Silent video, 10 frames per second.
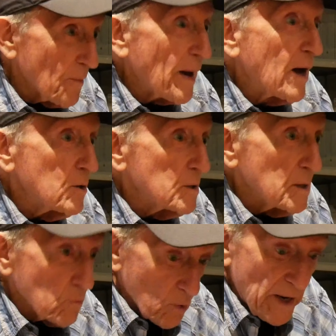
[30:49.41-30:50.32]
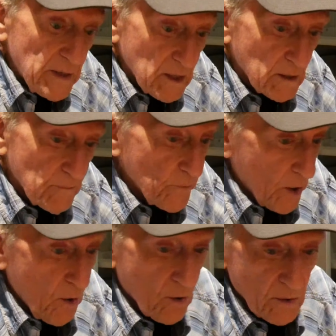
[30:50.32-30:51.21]
the mount, right? In, right.
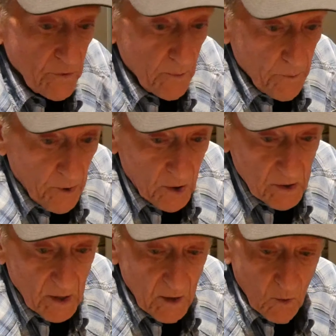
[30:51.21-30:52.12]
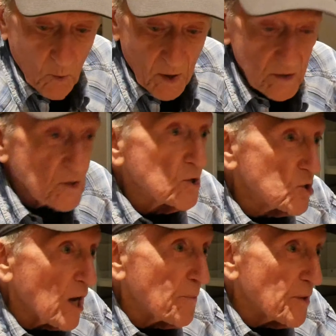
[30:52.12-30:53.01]
No, the book was the
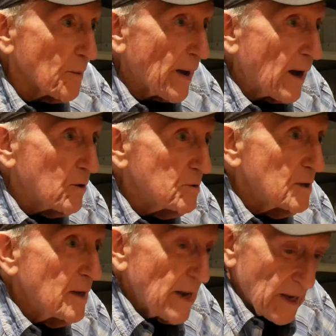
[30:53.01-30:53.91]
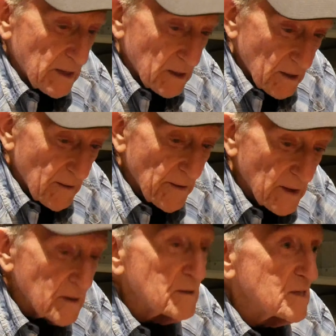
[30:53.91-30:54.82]
shape of the mount, and
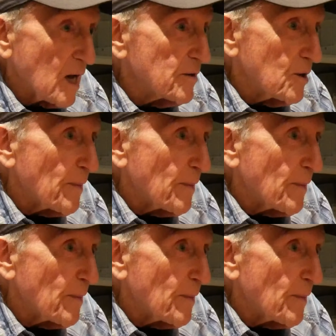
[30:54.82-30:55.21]
inside